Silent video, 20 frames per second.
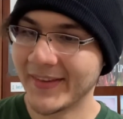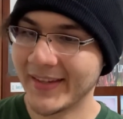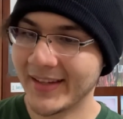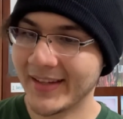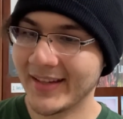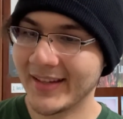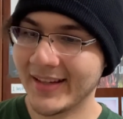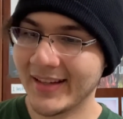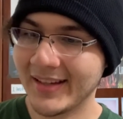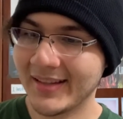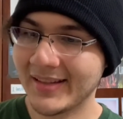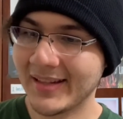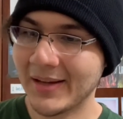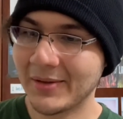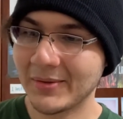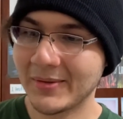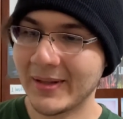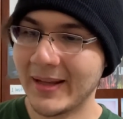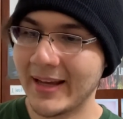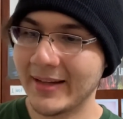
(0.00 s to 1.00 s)
it
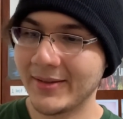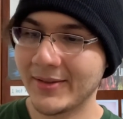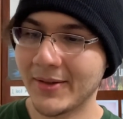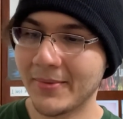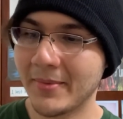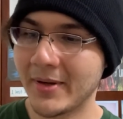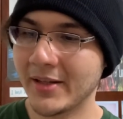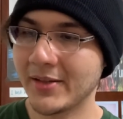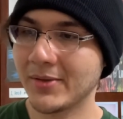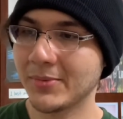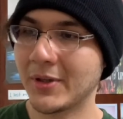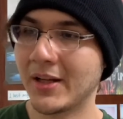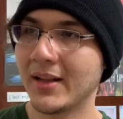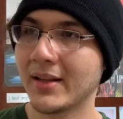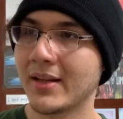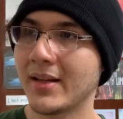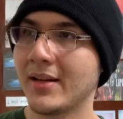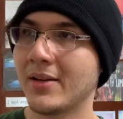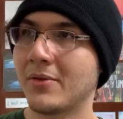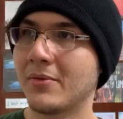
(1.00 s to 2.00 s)
sounds like somebody's
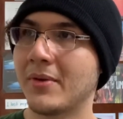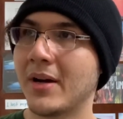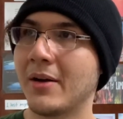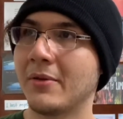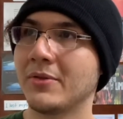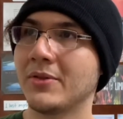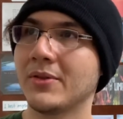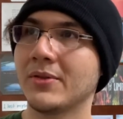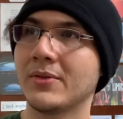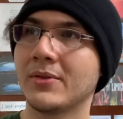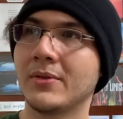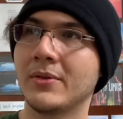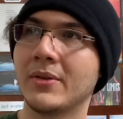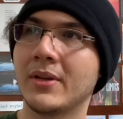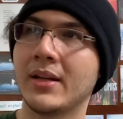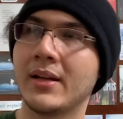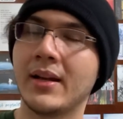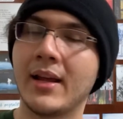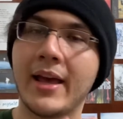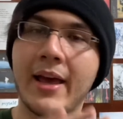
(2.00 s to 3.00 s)
walking around just
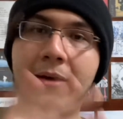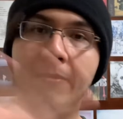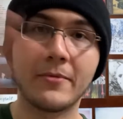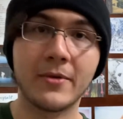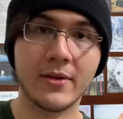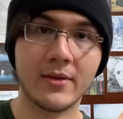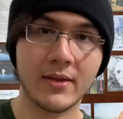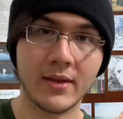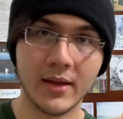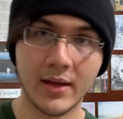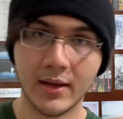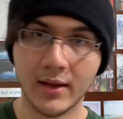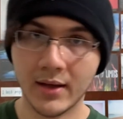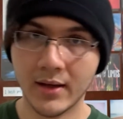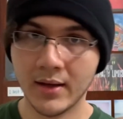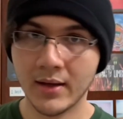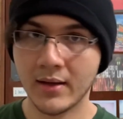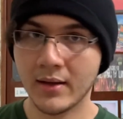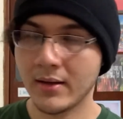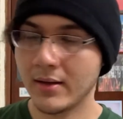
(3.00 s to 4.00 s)
looking at everything
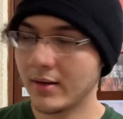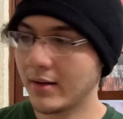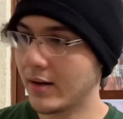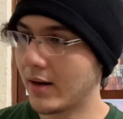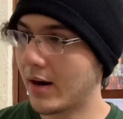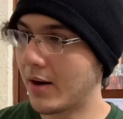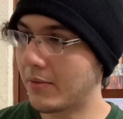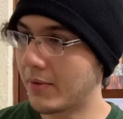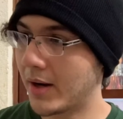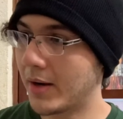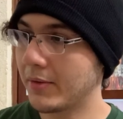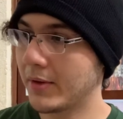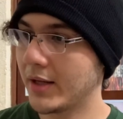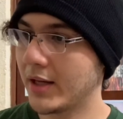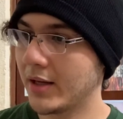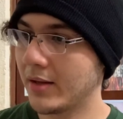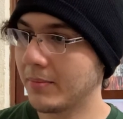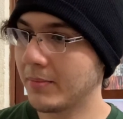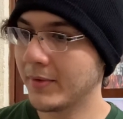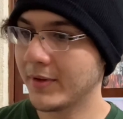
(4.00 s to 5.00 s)
around
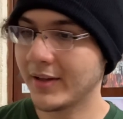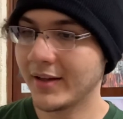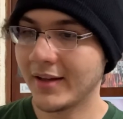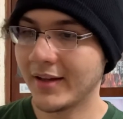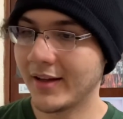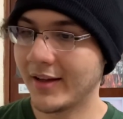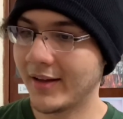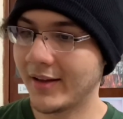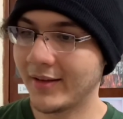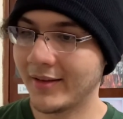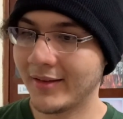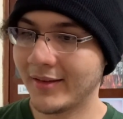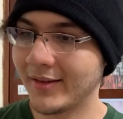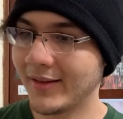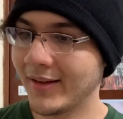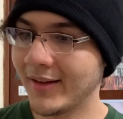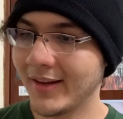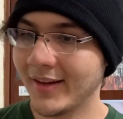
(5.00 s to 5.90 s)
him and